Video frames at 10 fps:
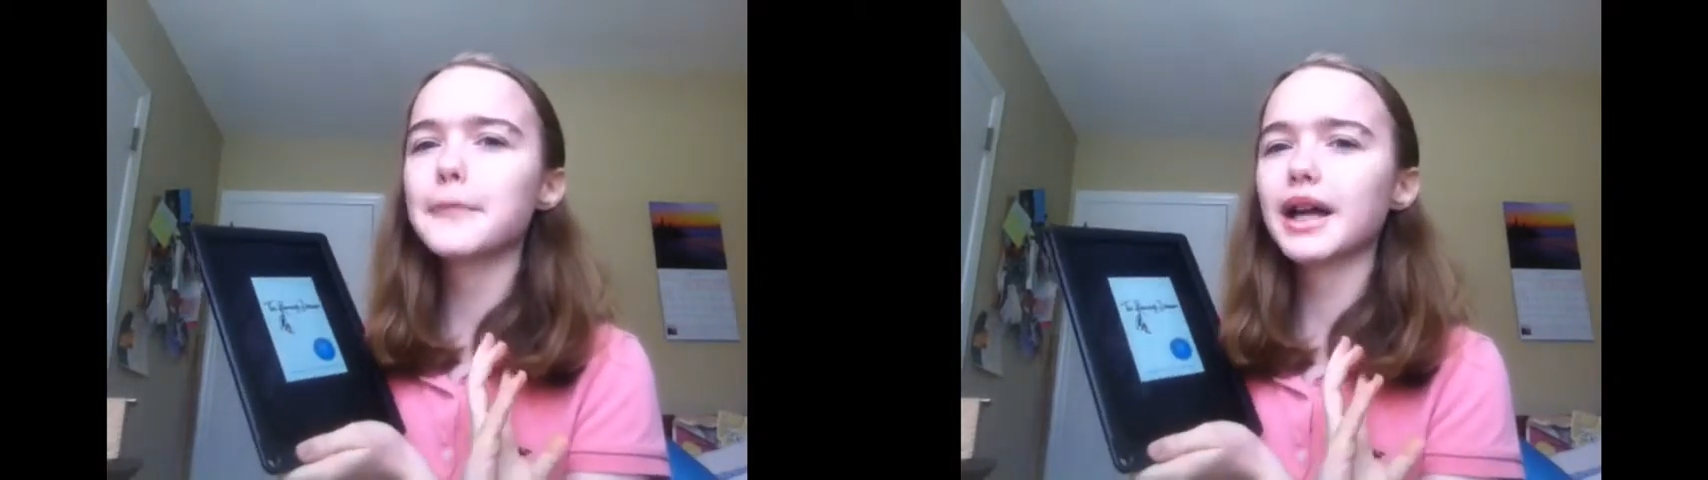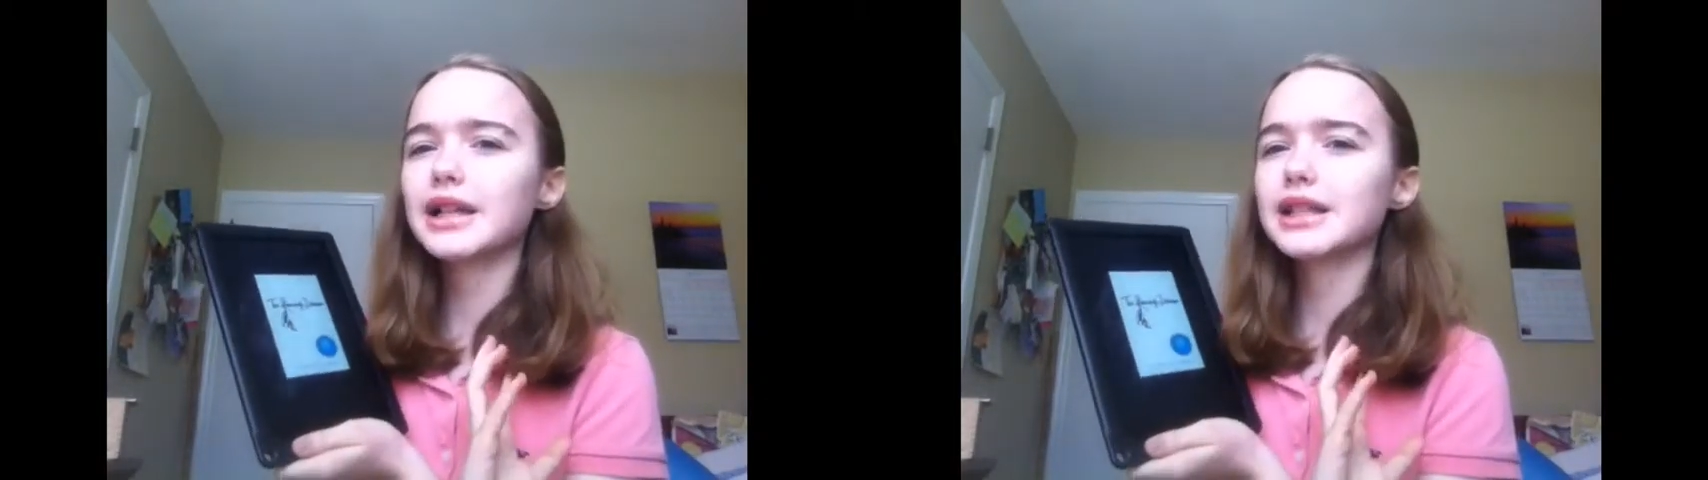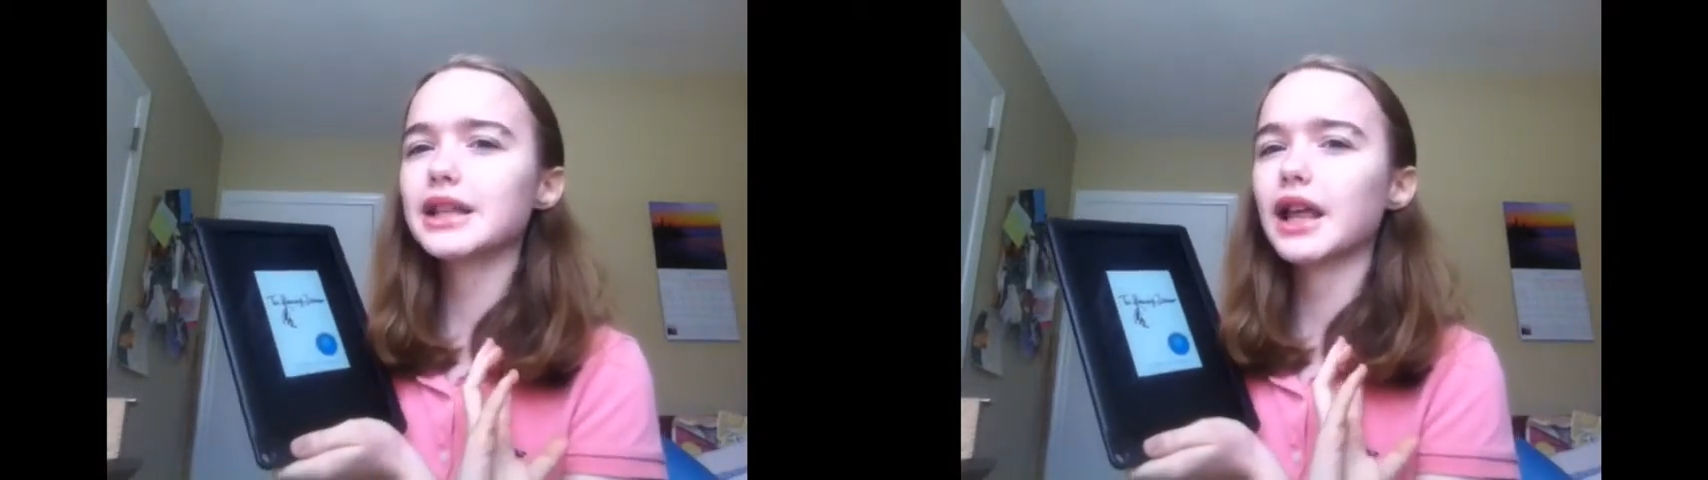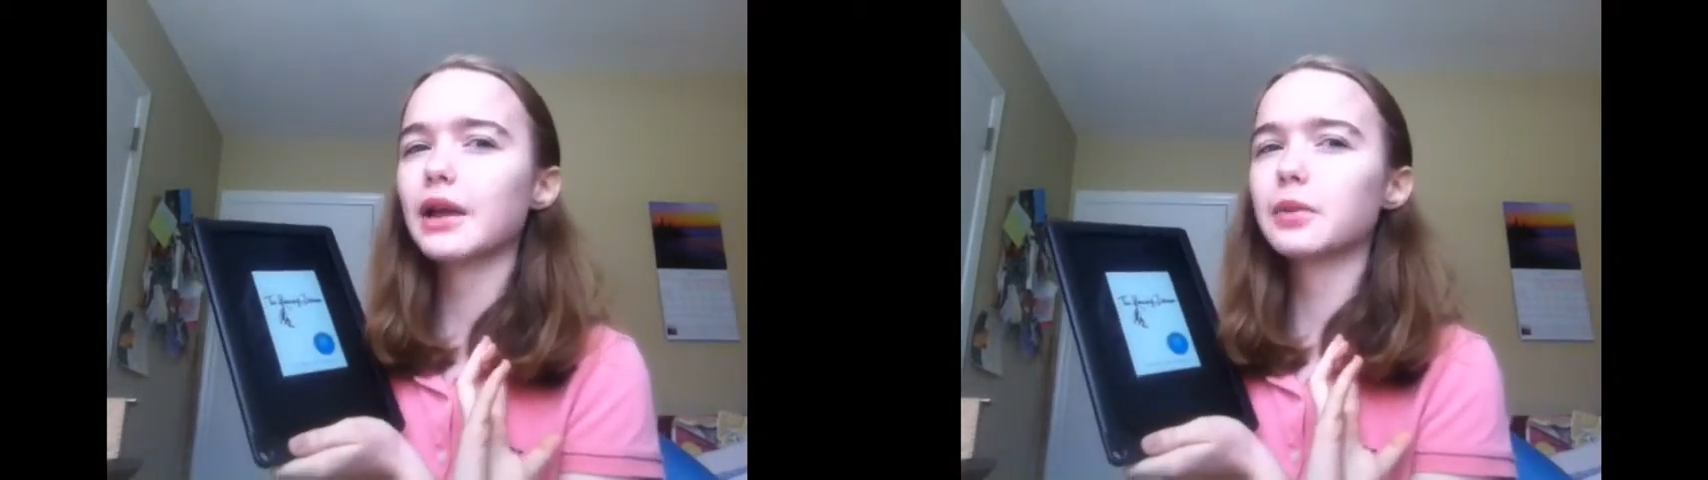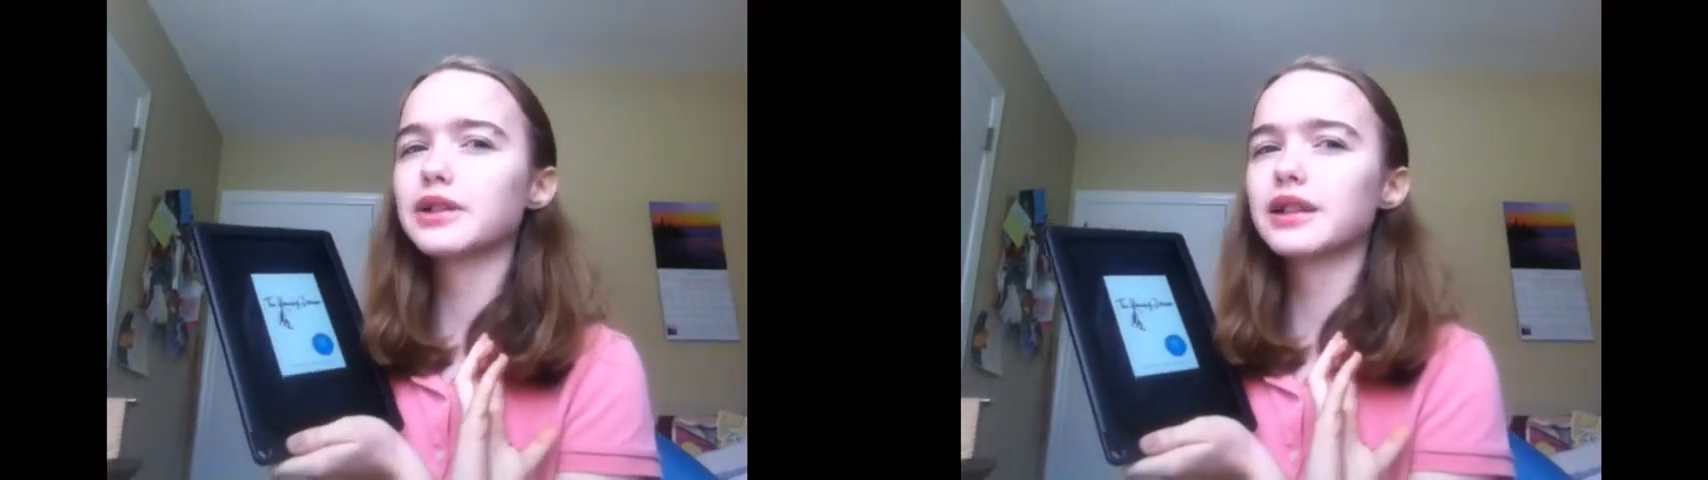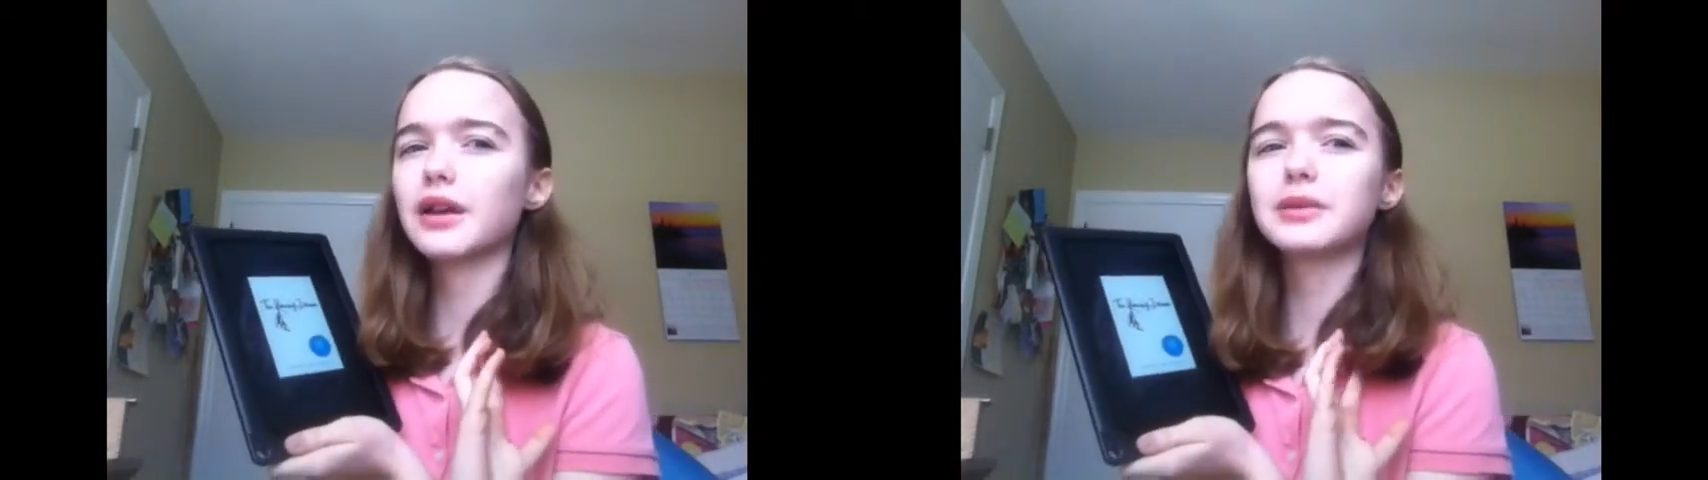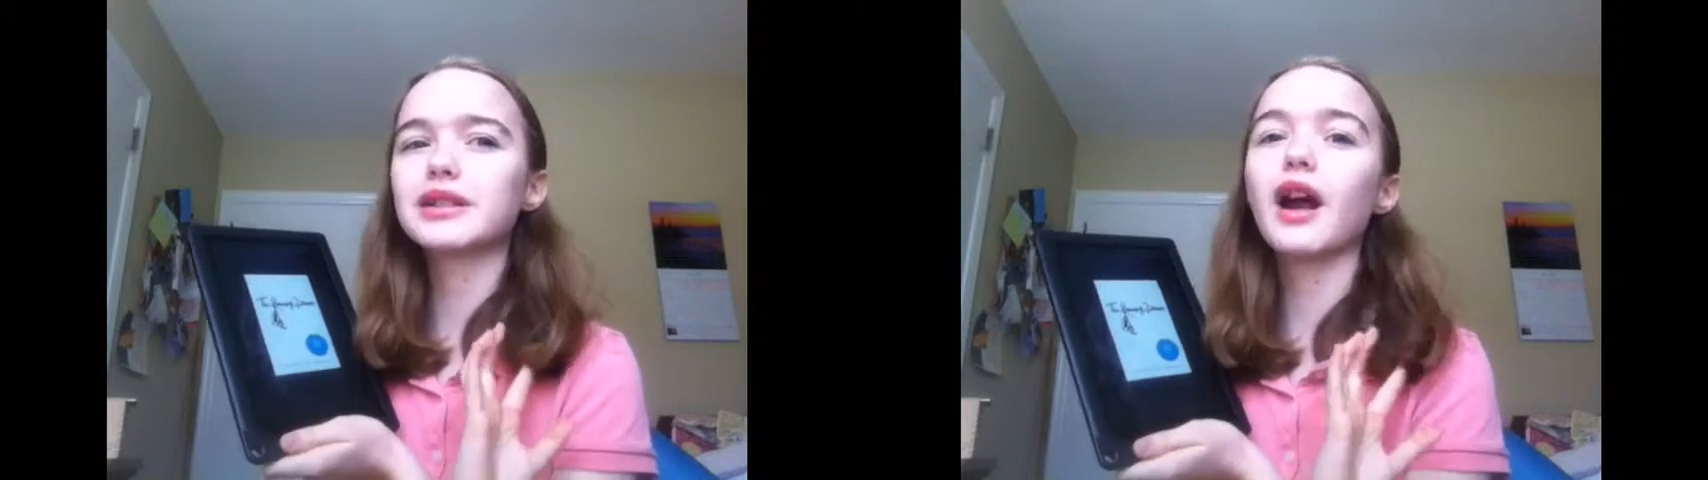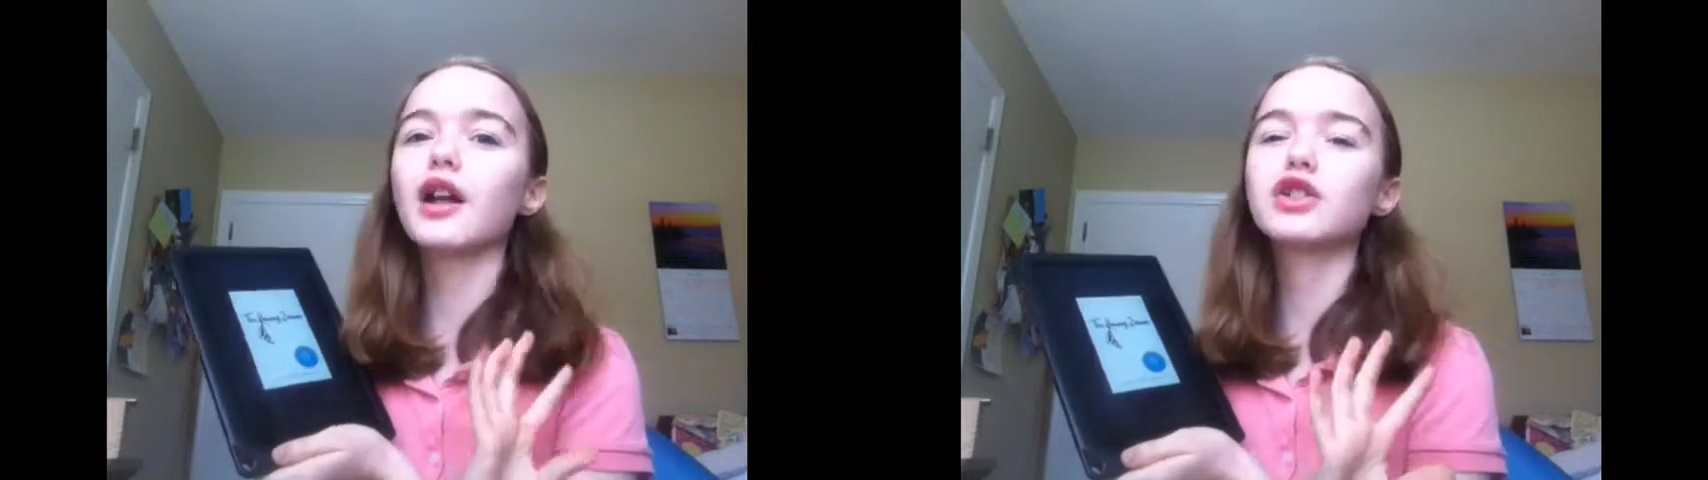but it was it
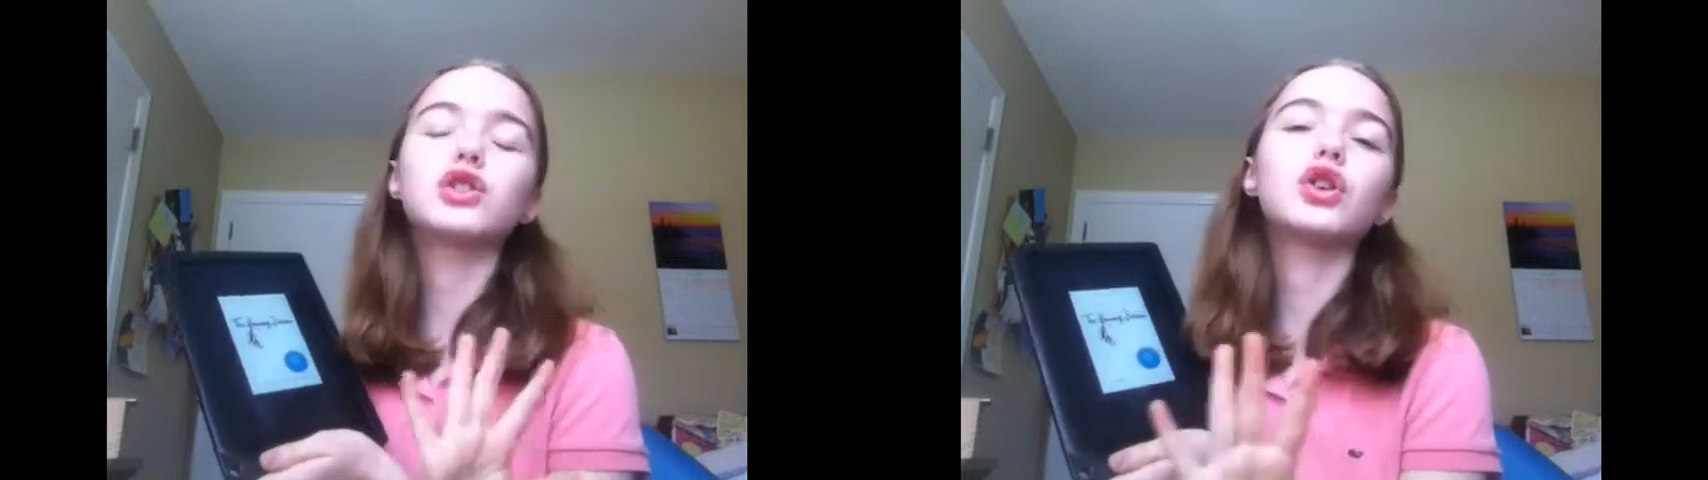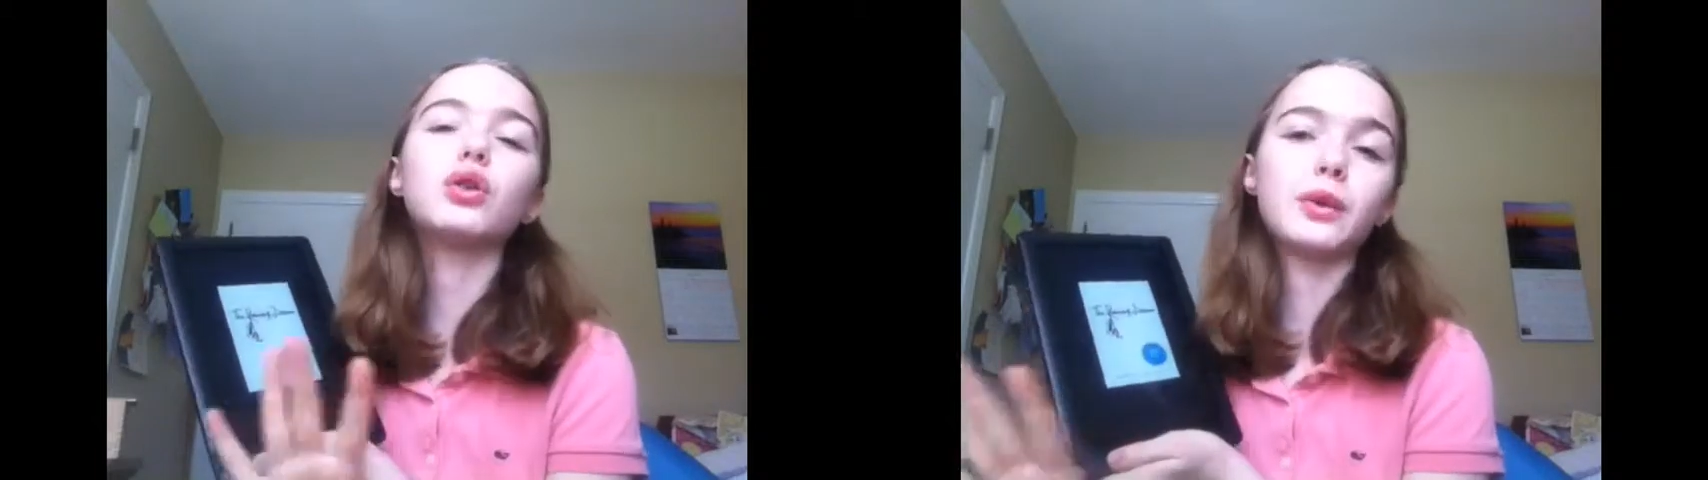was not too